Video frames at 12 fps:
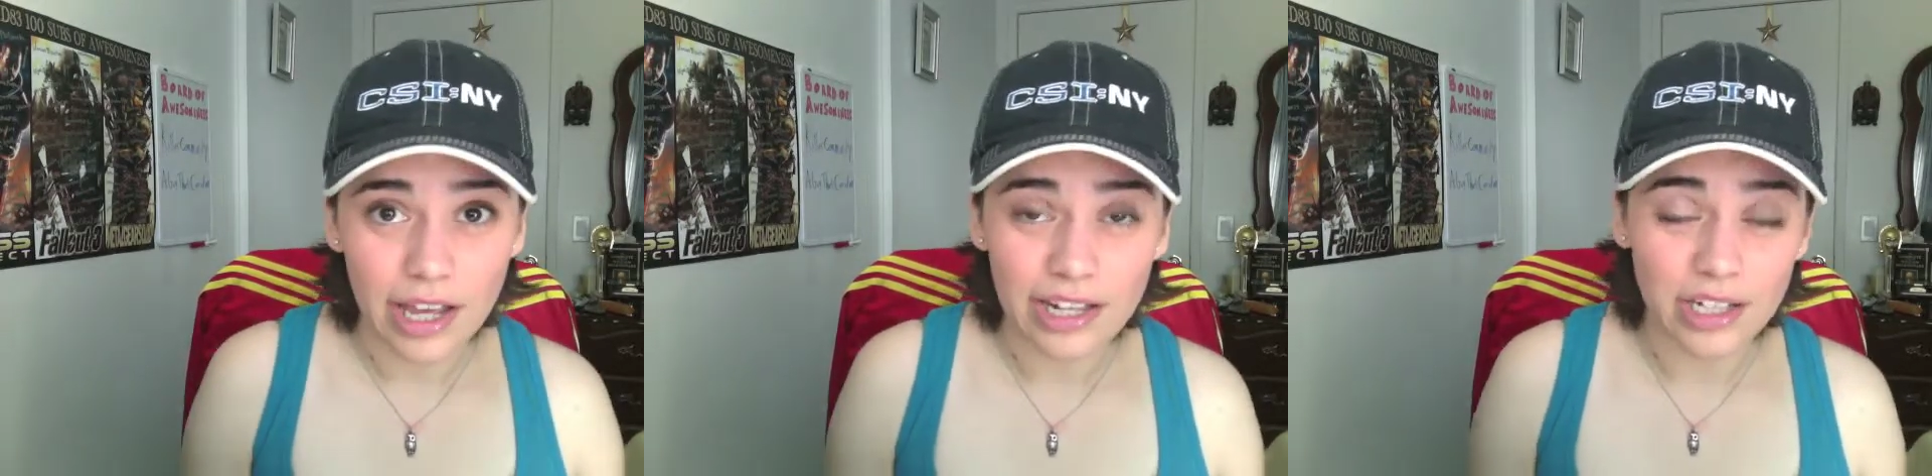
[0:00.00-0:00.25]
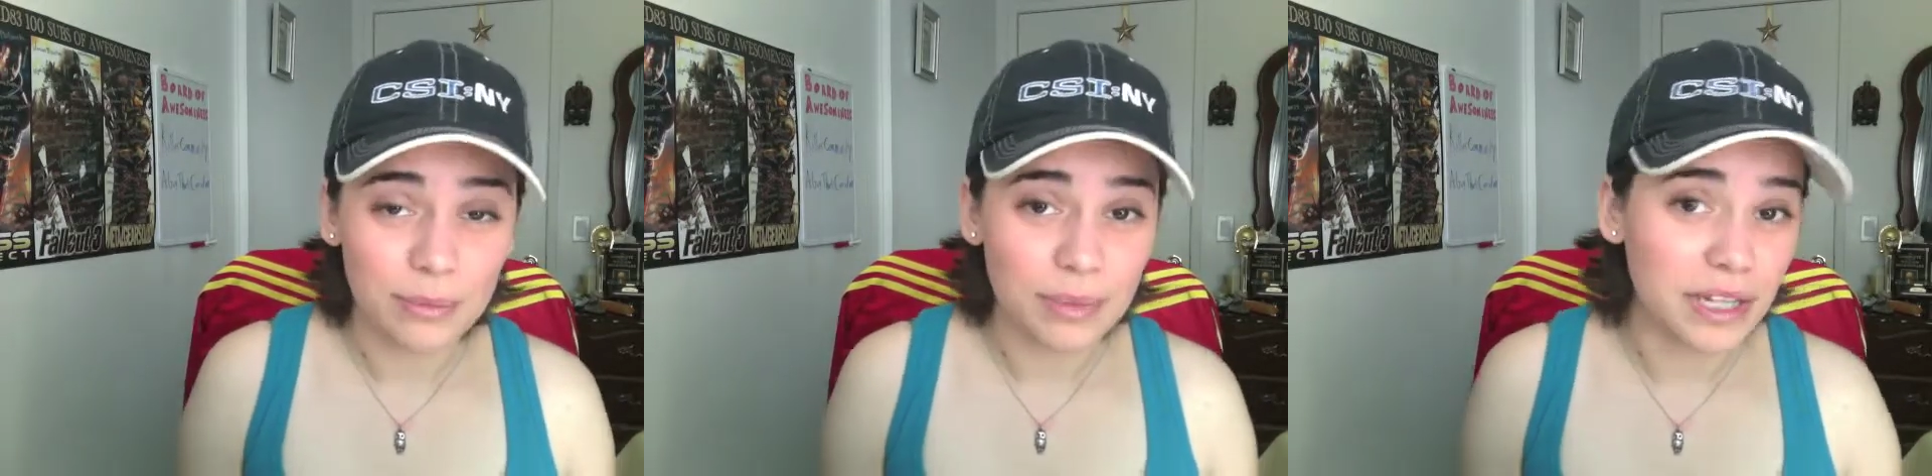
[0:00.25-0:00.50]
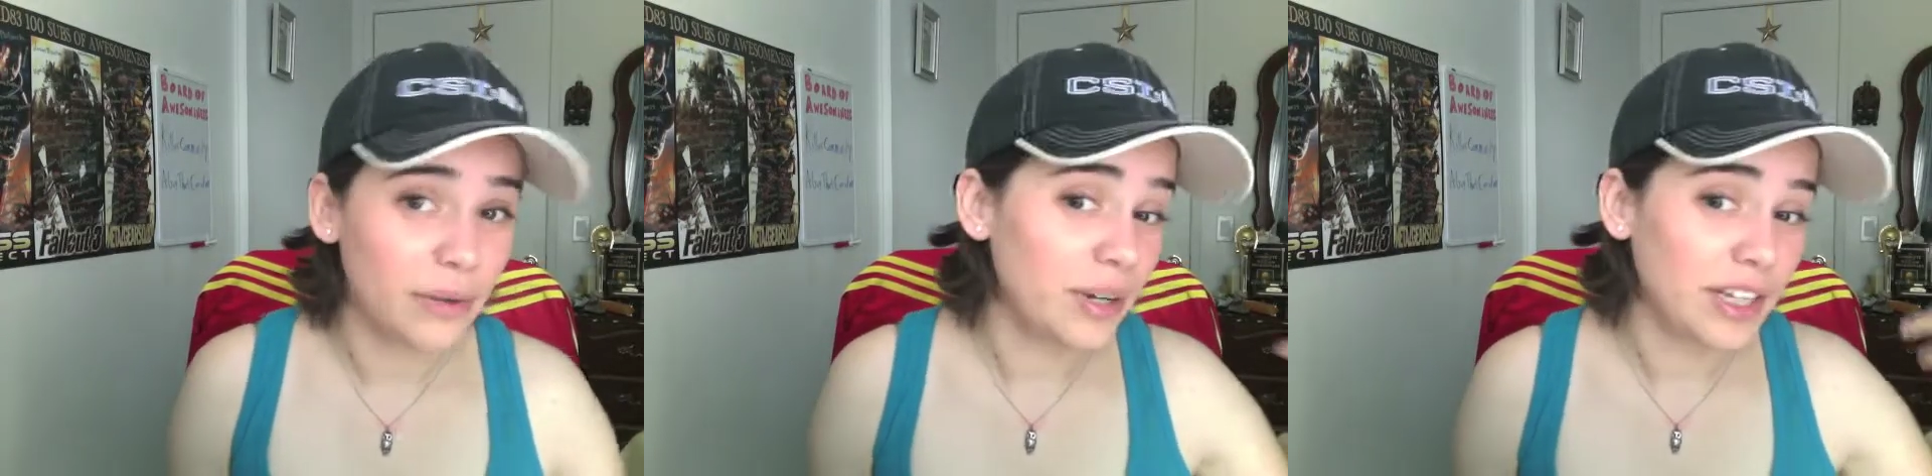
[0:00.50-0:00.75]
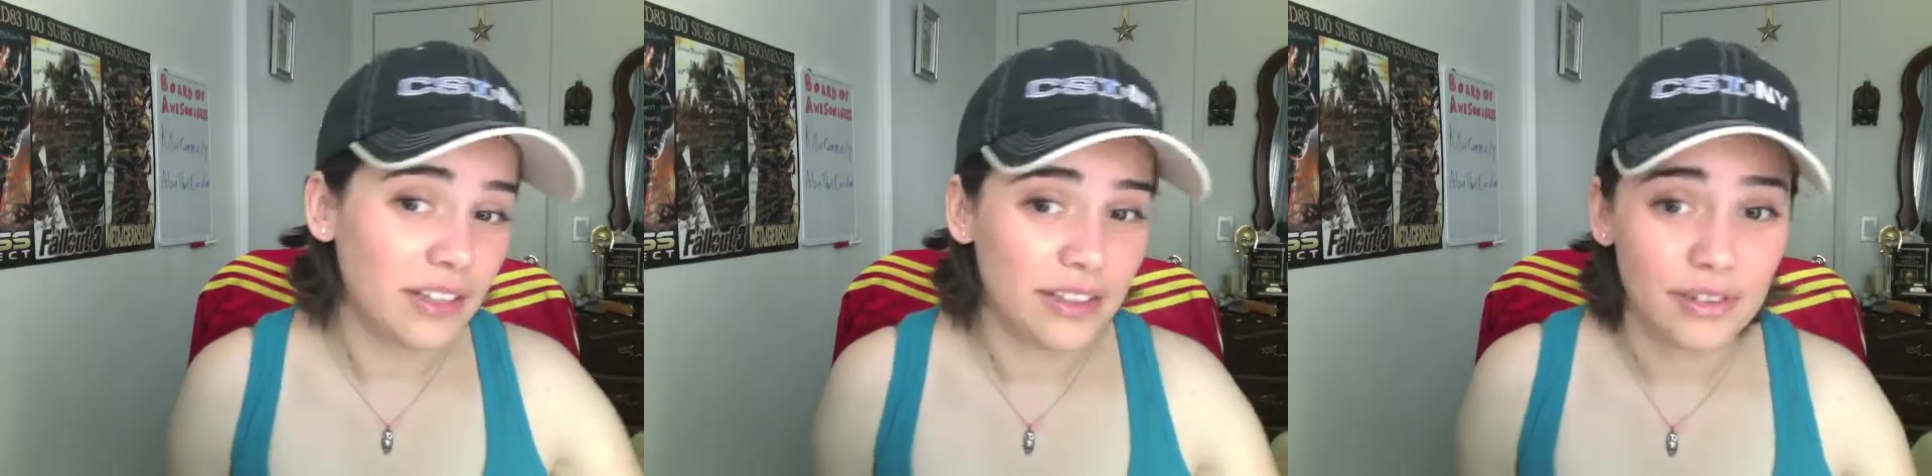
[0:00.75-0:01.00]
end up
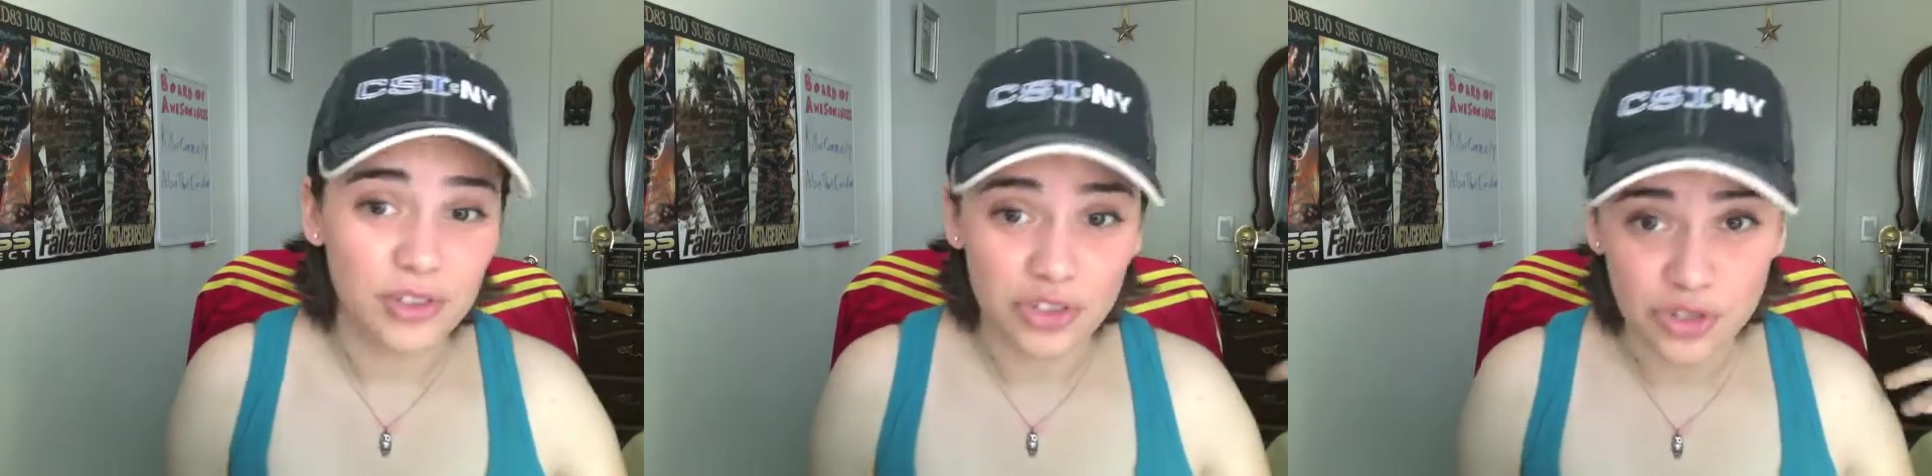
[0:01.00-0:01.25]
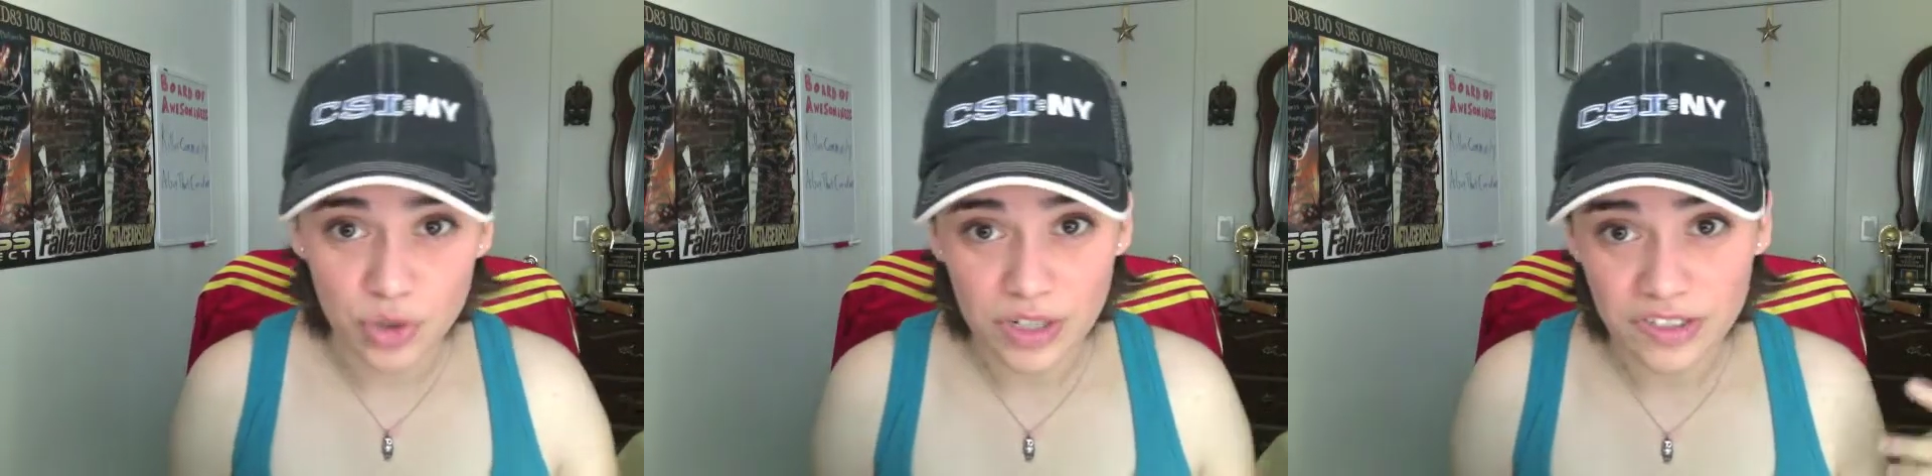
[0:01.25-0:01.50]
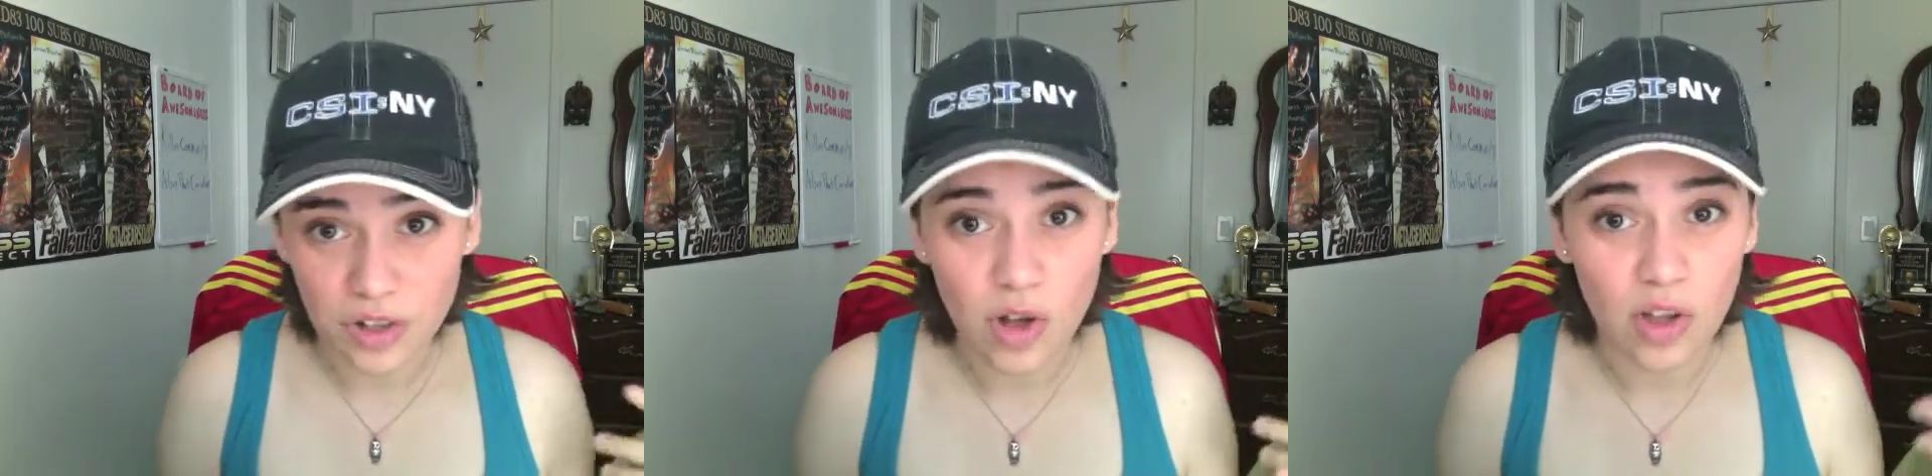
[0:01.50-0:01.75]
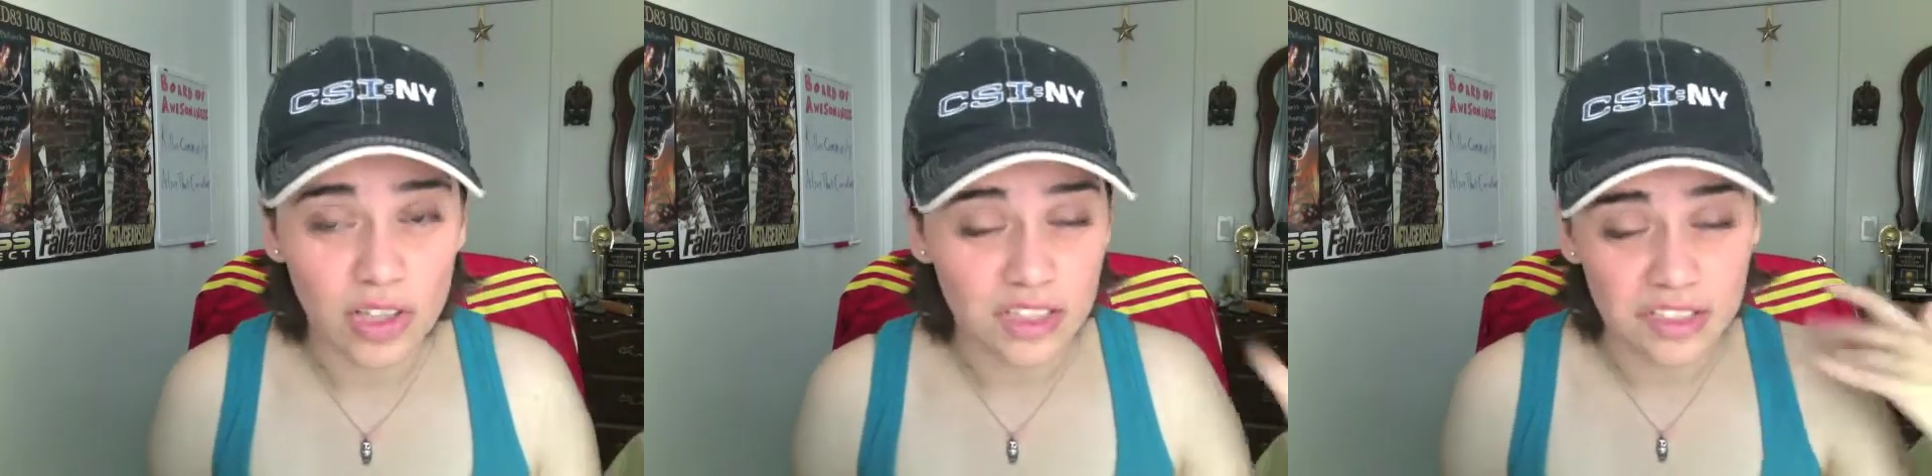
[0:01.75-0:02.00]
hearing their distress
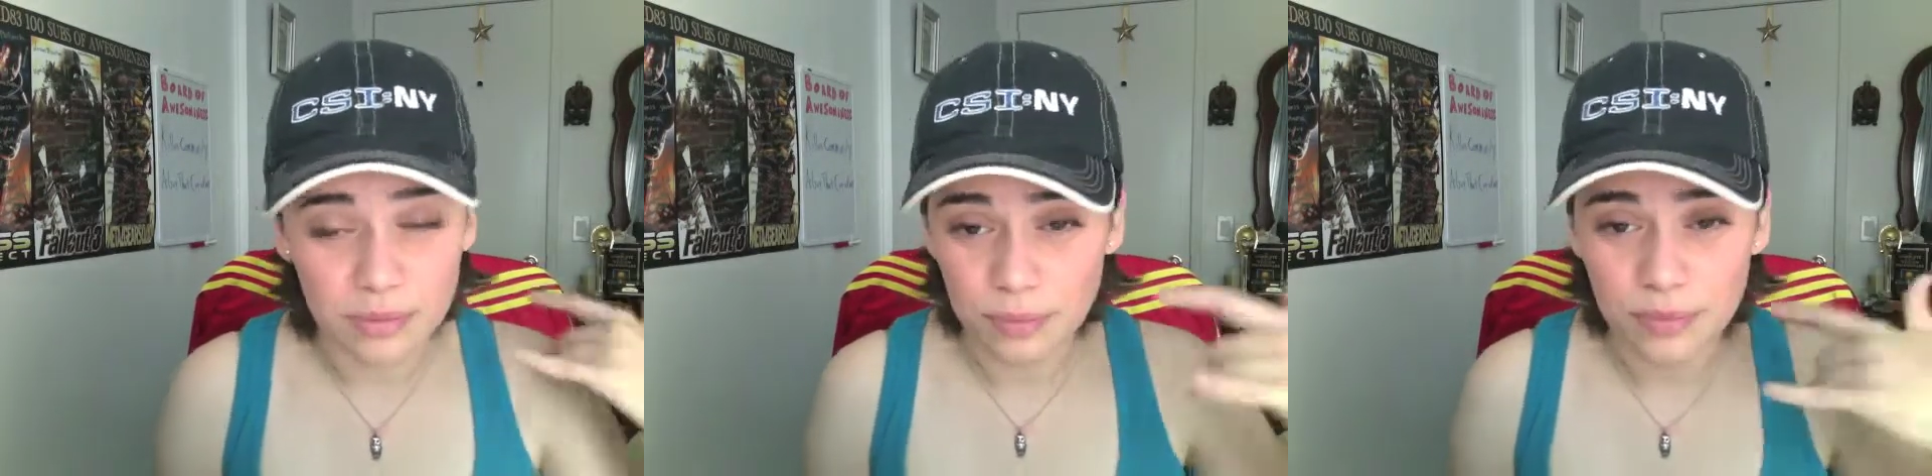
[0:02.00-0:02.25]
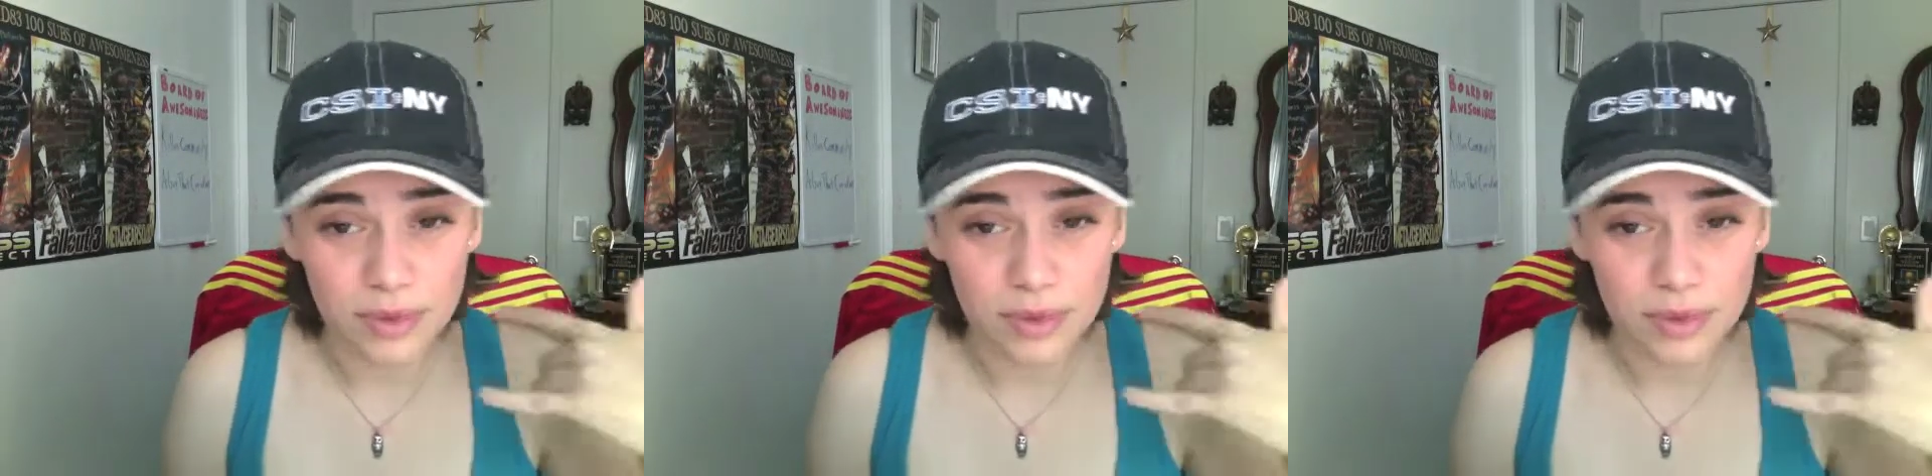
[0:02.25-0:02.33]
call because the